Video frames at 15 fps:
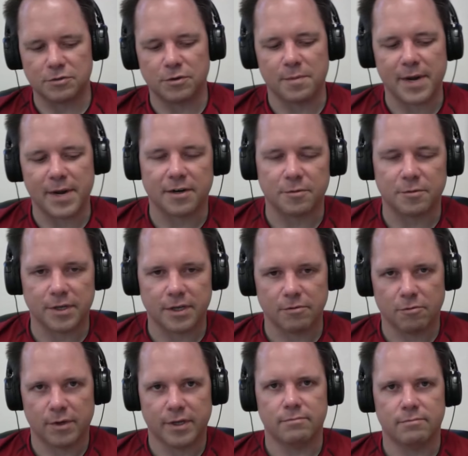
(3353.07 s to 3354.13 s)
our backer.
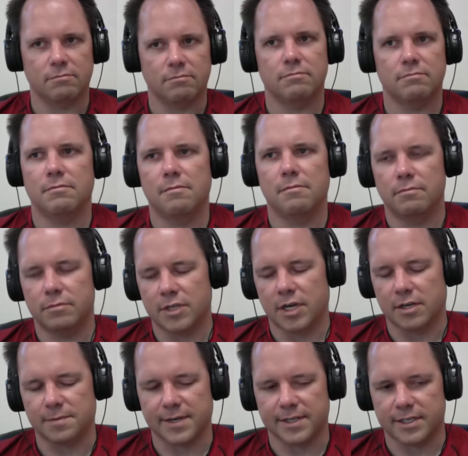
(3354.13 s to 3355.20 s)
We
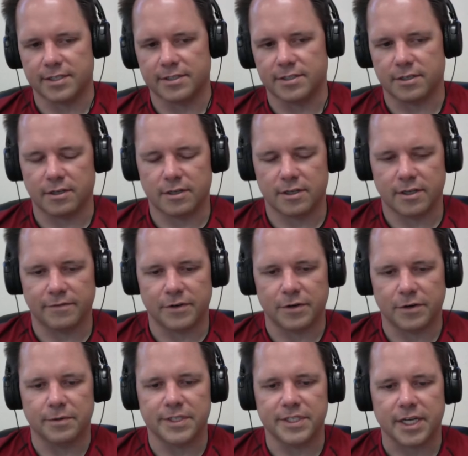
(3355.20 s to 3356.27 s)
talked about this in a very
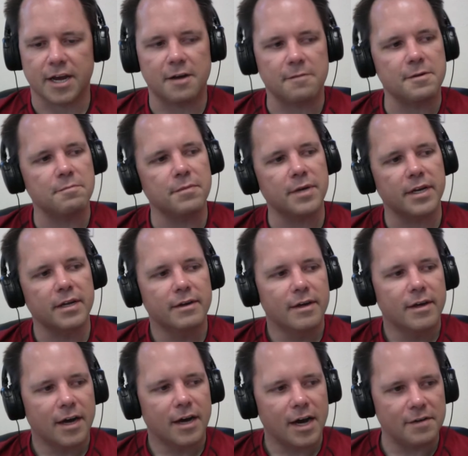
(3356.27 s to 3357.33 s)
recent comment, but
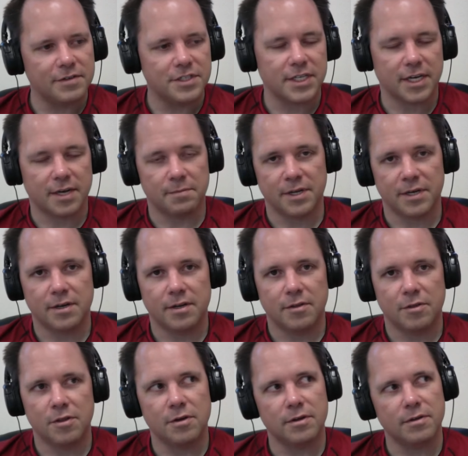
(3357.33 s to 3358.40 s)
obviously, I mean,
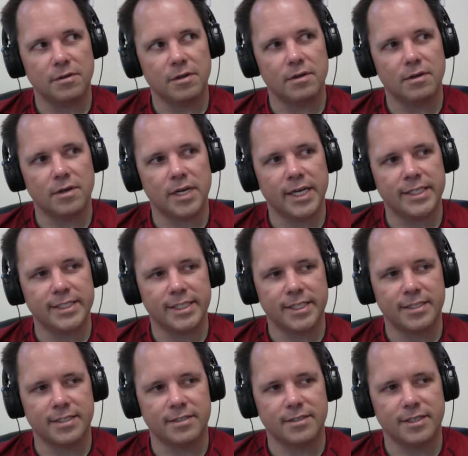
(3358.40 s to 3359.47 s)

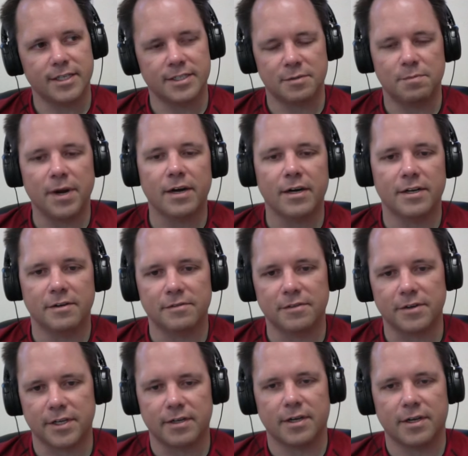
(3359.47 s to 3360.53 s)
it's imperative.
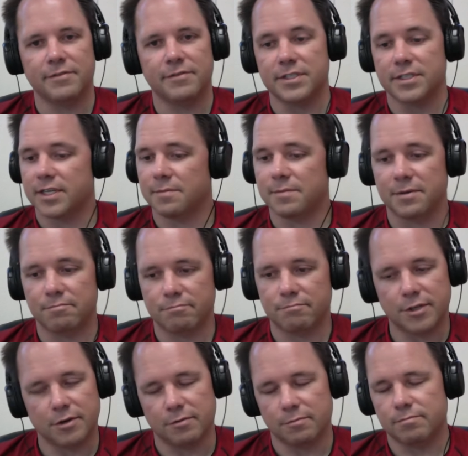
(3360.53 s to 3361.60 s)
Obviously, I mean,
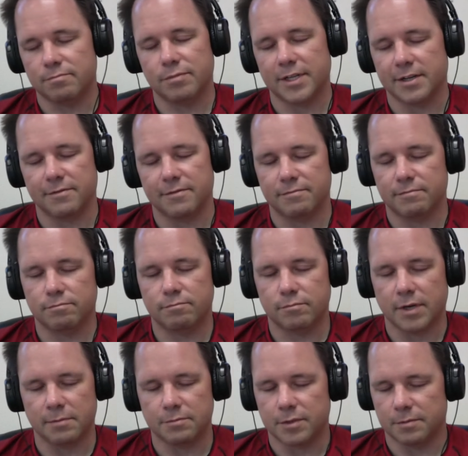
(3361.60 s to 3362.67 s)
plenty of.
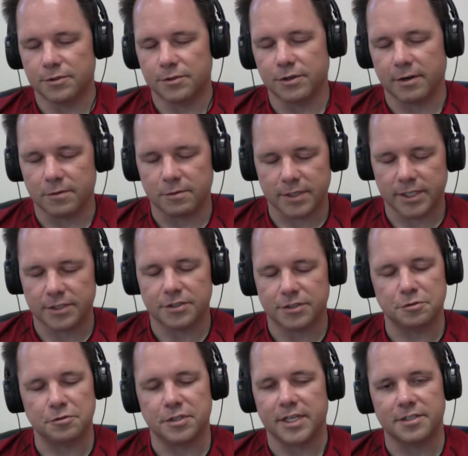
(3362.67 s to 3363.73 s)
I'm sure everyone here has
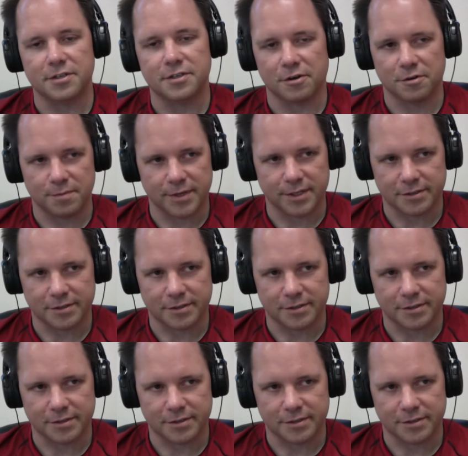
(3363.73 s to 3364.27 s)
used Kickstarter, but